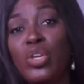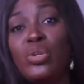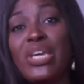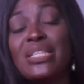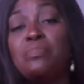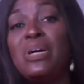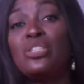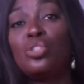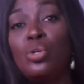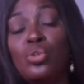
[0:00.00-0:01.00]
When you get
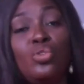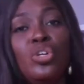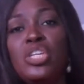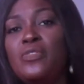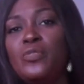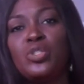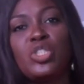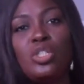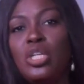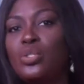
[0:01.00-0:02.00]
mature, you don't give your
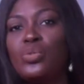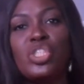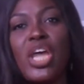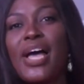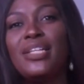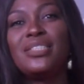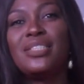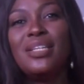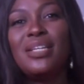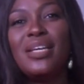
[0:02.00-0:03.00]
little child
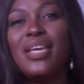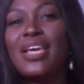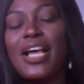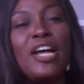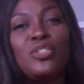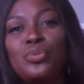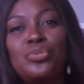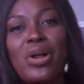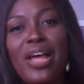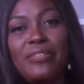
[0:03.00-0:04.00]
a car to
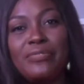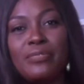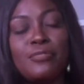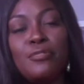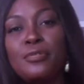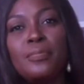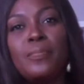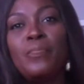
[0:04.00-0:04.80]
drive. No.